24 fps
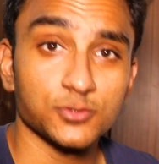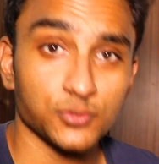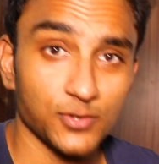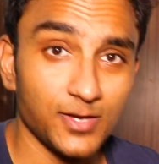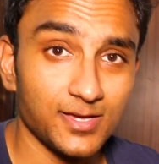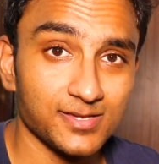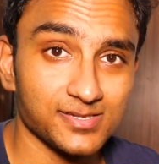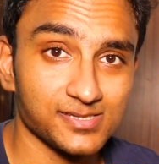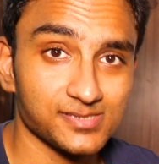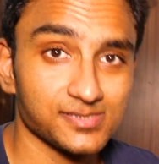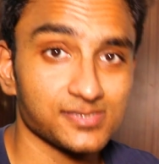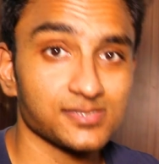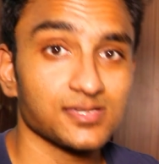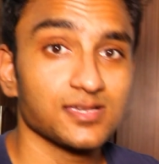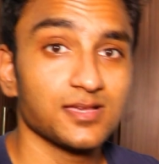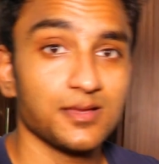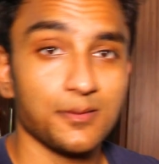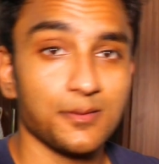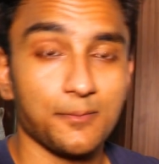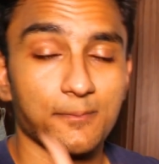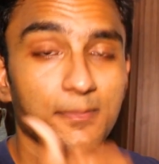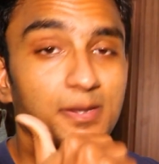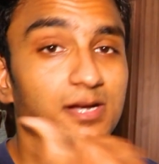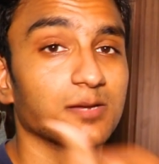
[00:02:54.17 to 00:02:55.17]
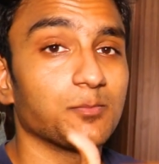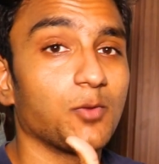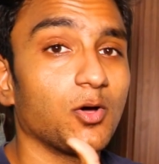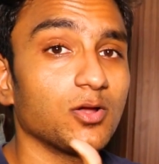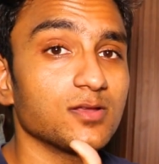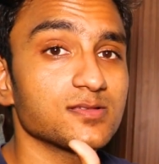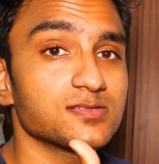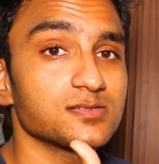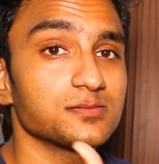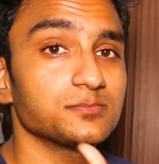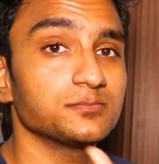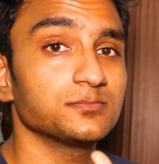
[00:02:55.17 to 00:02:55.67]
So yes,
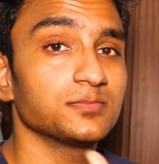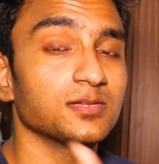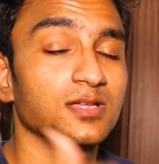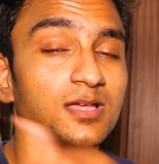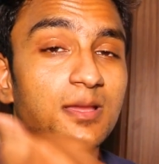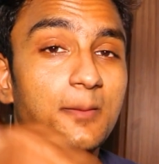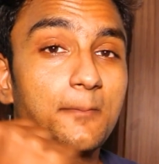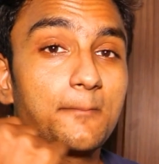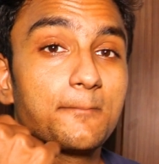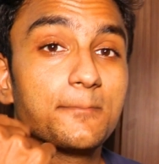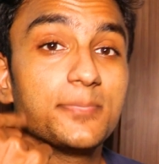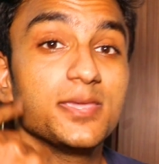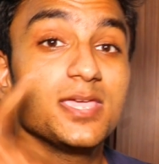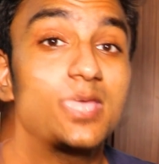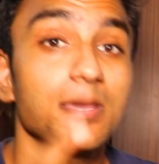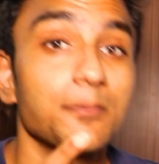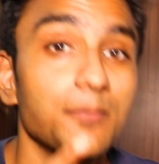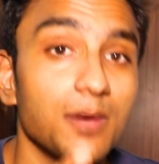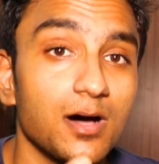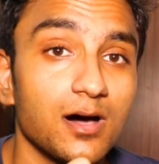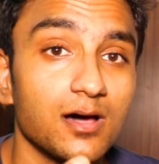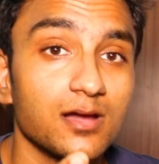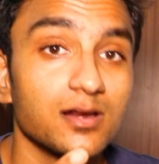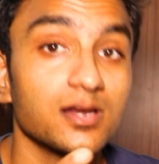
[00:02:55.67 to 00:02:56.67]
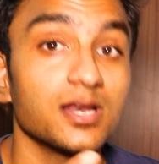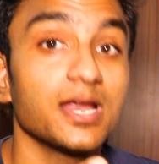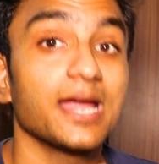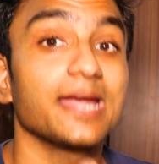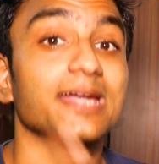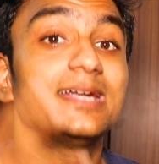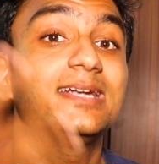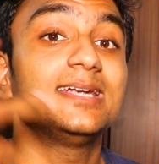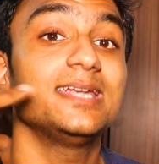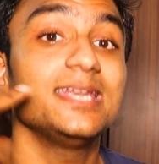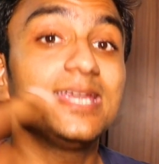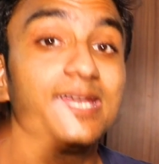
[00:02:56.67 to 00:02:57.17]
metabolism, BMR
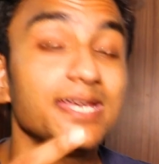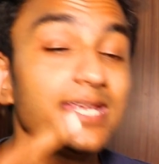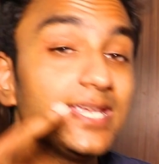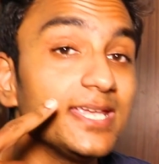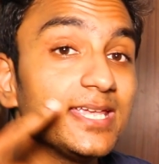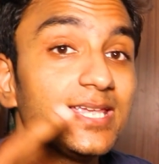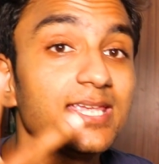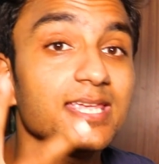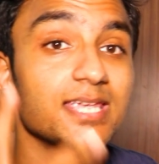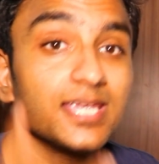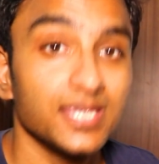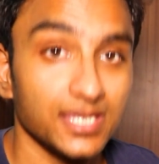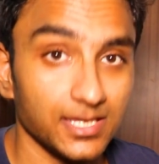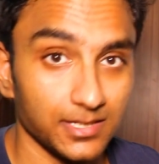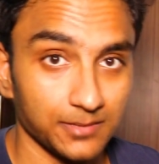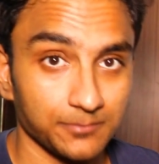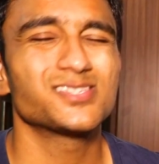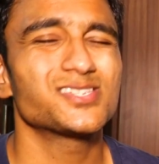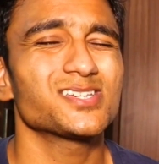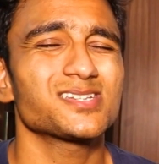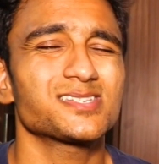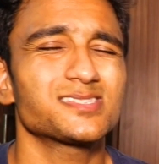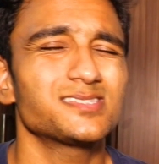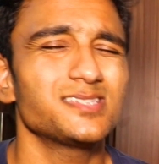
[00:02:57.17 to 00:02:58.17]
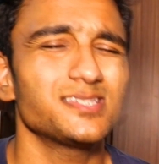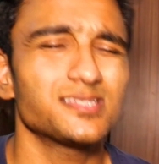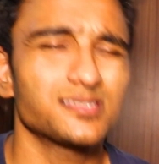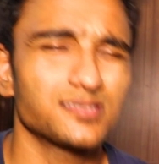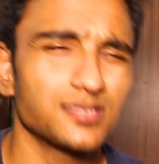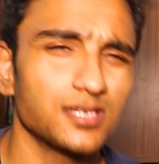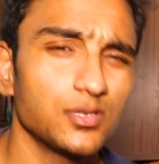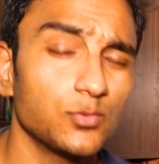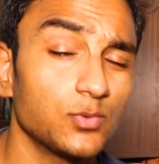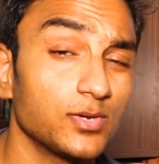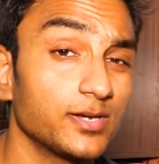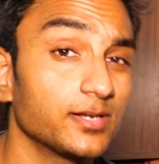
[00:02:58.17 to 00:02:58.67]
and TDEE. Just these
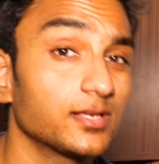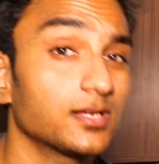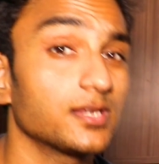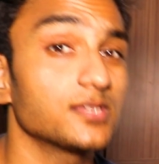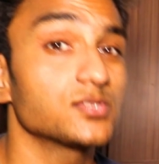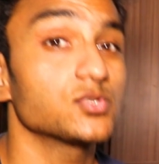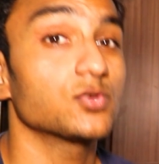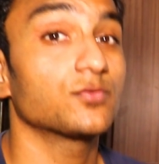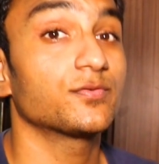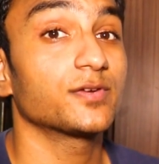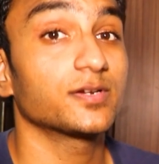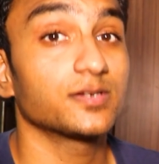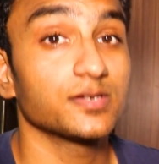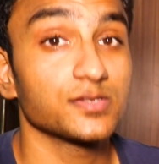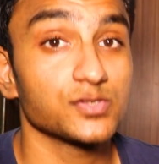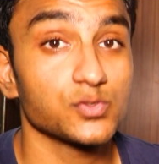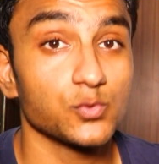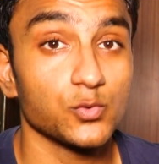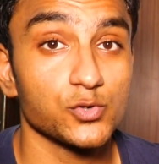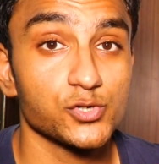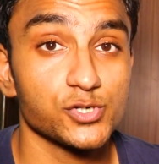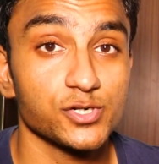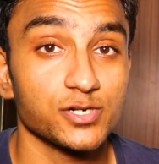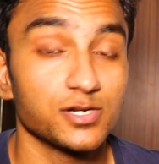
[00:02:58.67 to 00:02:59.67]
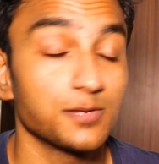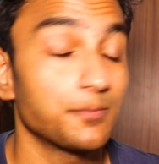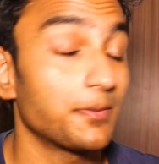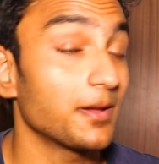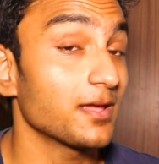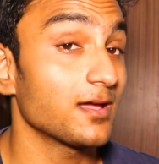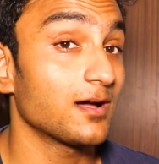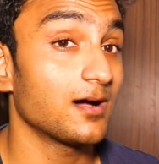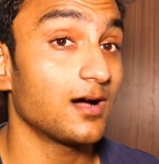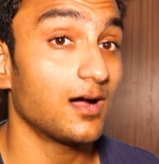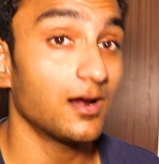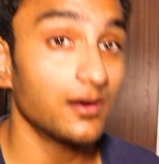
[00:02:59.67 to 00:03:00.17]
3 will increase your fitness quotient
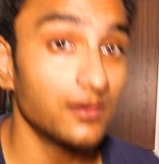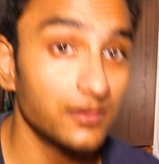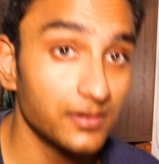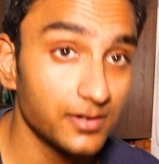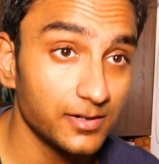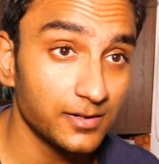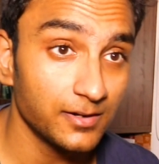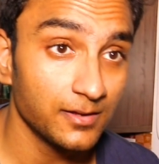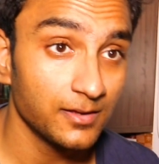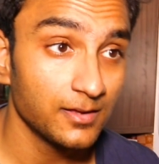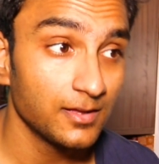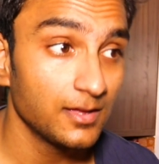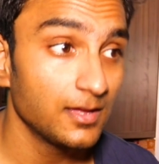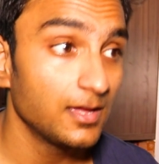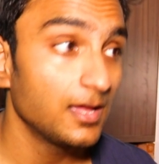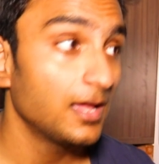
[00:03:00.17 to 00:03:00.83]
by 100,